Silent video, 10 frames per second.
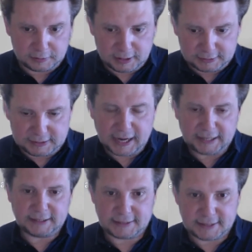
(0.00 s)

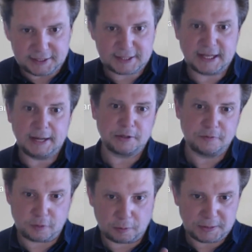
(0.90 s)
titles and
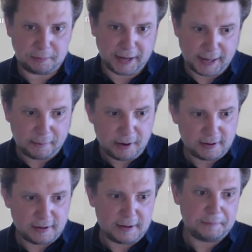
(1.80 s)
descriptions from spam,
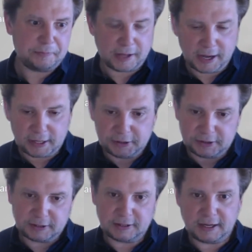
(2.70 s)

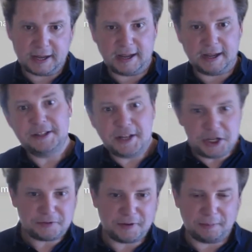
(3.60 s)
and
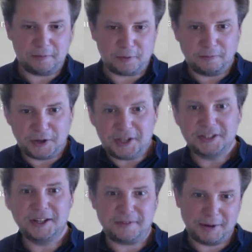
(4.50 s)
enrich them from the
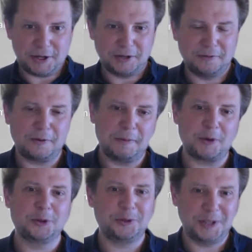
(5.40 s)
real information from the
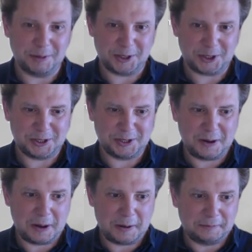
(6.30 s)
product image.
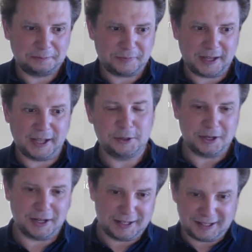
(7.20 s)

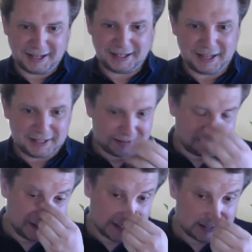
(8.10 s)
And
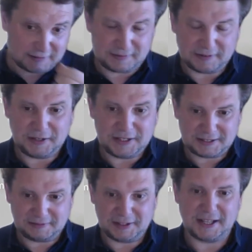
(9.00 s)

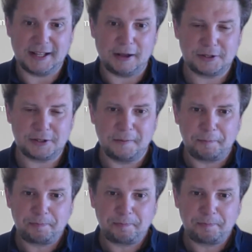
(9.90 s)
this allows